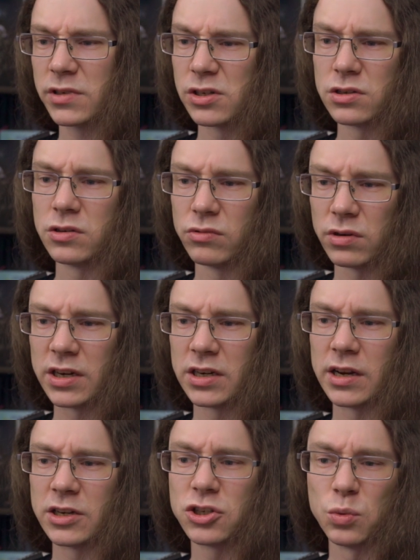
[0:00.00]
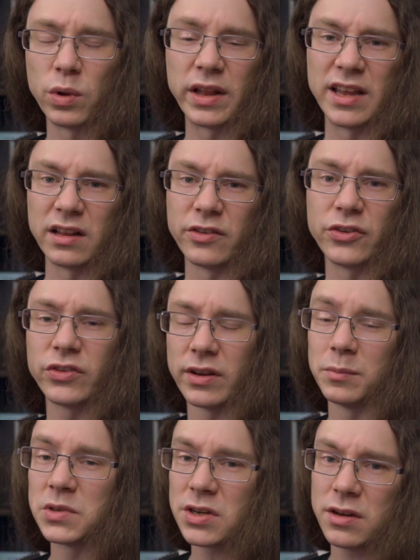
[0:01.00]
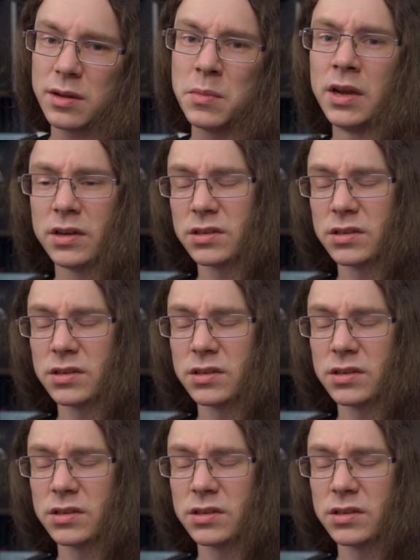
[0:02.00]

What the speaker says: So your radiation will heal at the same time,